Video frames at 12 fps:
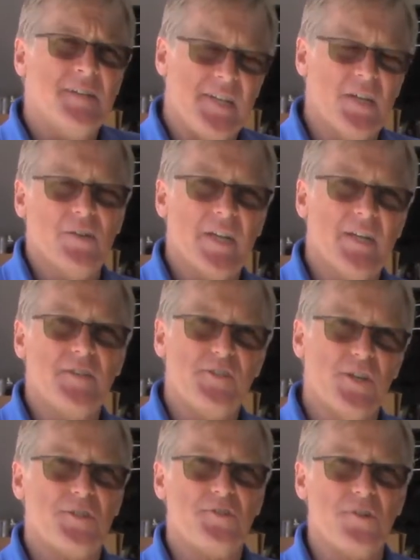tailgate
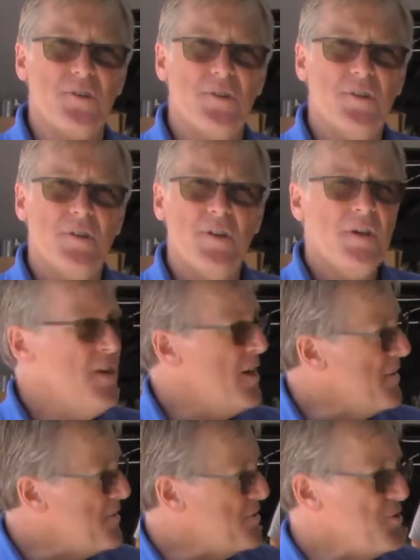adjuster
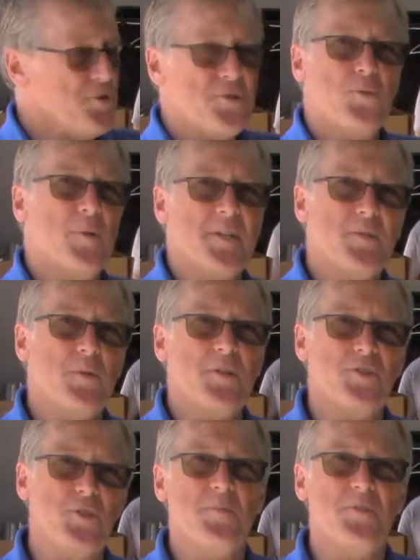on the new 2020
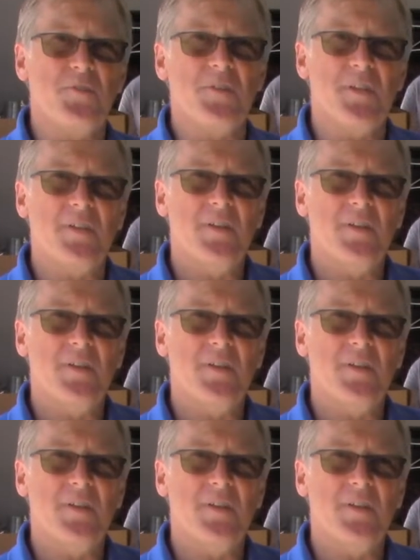Super Duty.